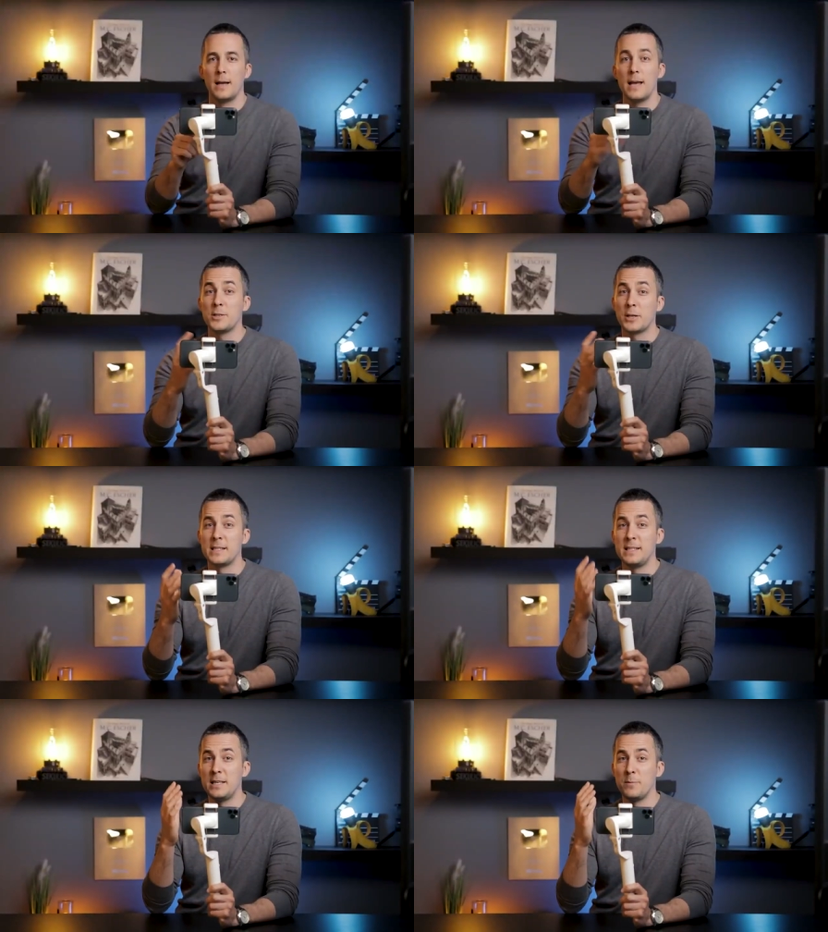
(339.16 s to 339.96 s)
As you
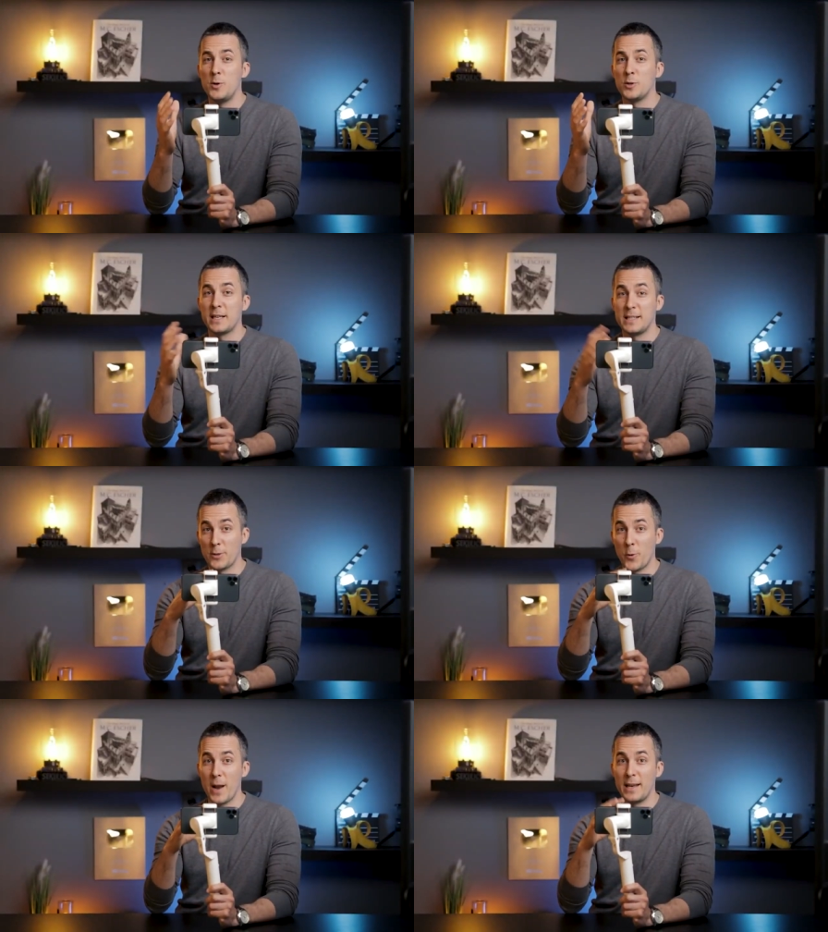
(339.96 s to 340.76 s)
can see, the music
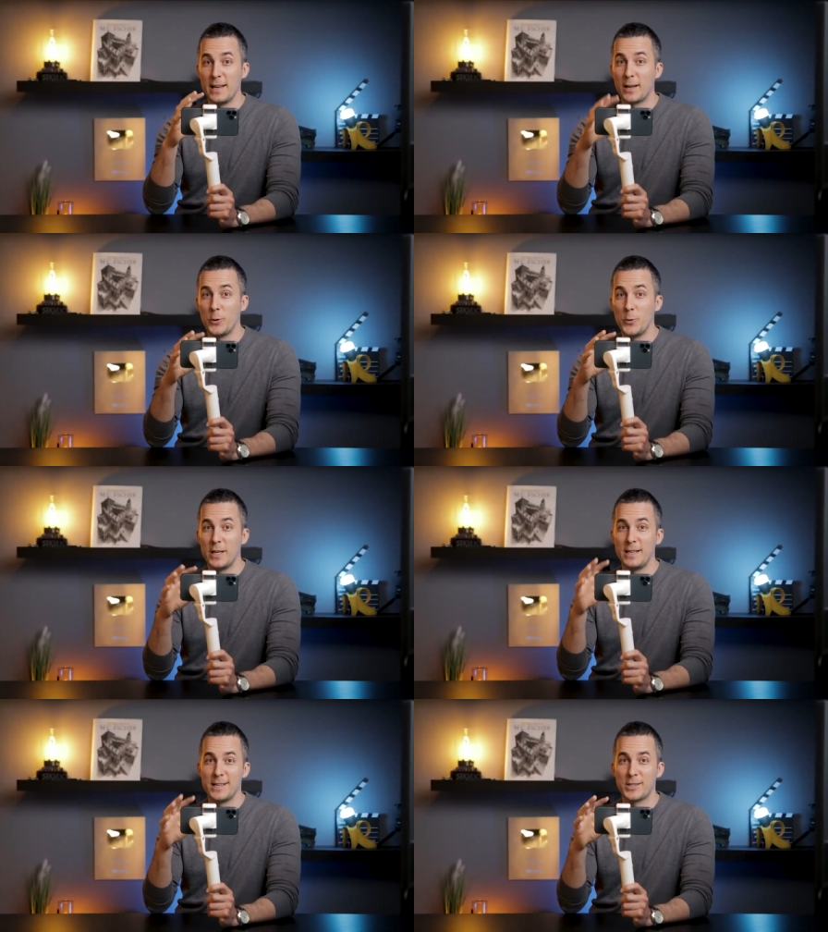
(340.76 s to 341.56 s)
is already
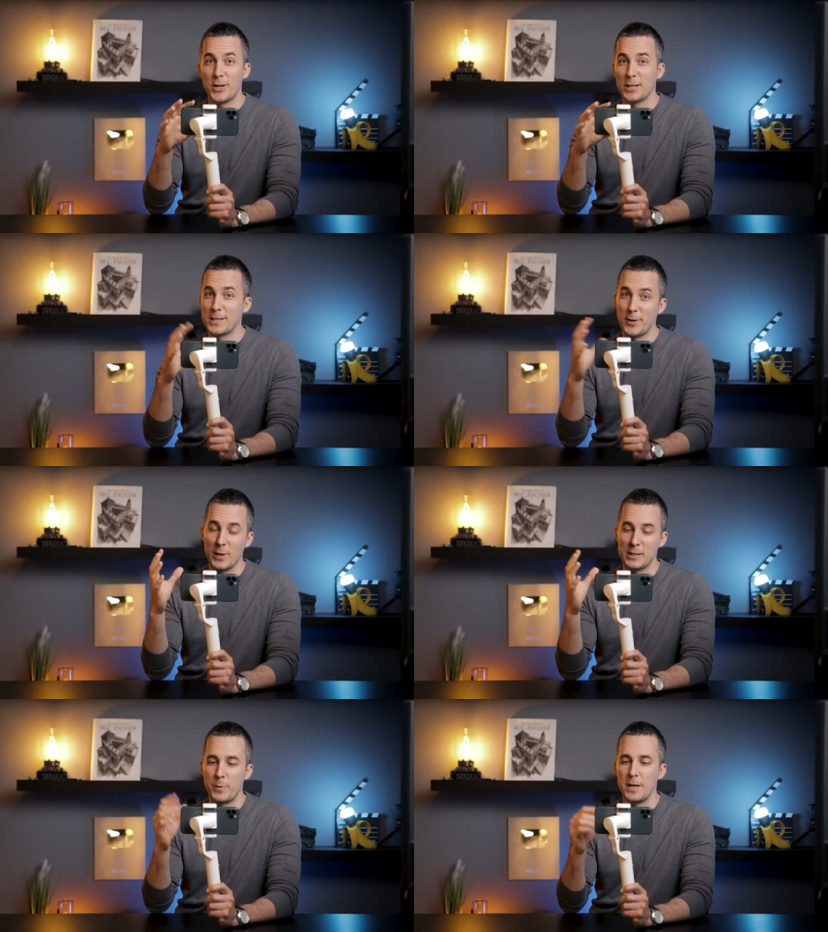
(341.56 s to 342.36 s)
included in the shot, so
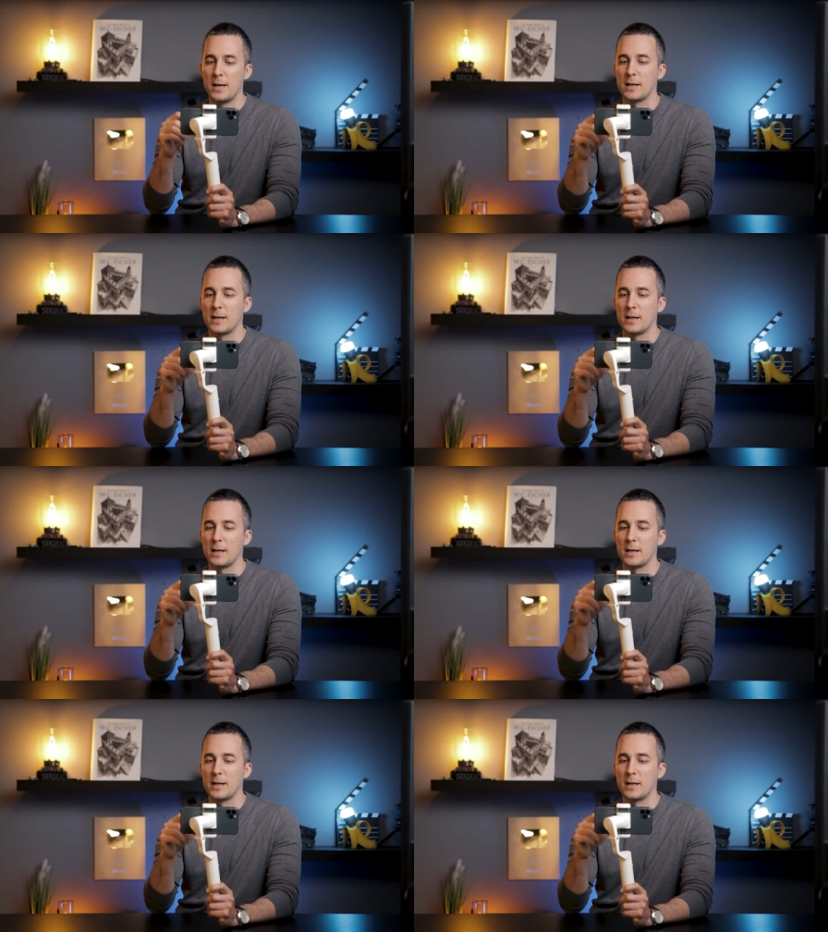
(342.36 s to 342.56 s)
that's pretty